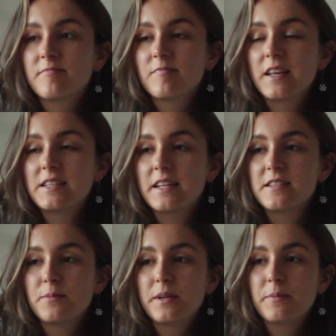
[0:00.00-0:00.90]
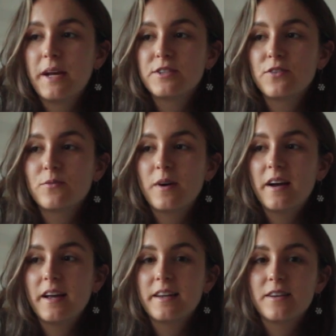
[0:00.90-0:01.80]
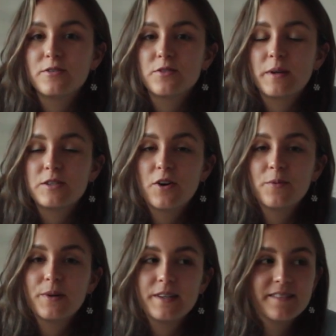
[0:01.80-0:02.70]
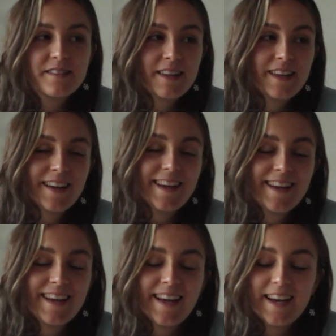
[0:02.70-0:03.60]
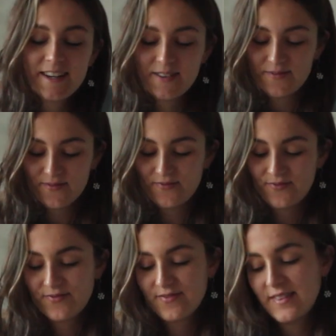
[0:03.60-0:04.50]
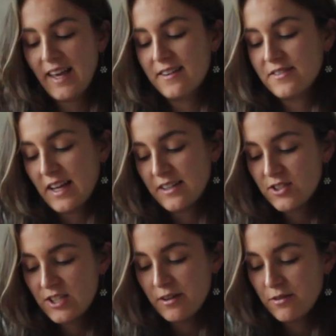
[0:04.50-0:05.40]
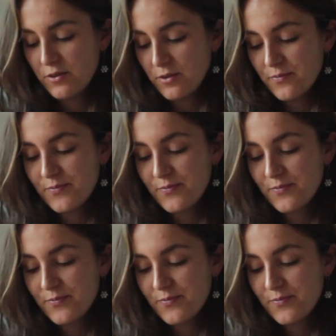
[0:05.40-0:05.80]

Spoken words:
because that's a big passion of mine and also my job, and I would like to share with